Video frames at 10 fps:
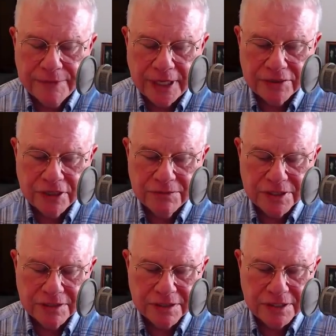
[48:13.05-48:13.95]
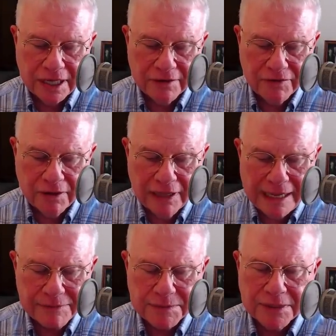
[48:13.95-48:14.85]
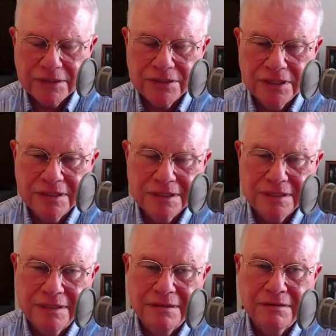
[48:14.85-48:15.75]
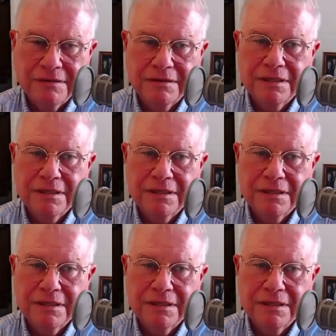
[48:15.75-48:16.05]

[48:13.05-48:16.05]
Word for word: And she was in a state of collapse because she'd seen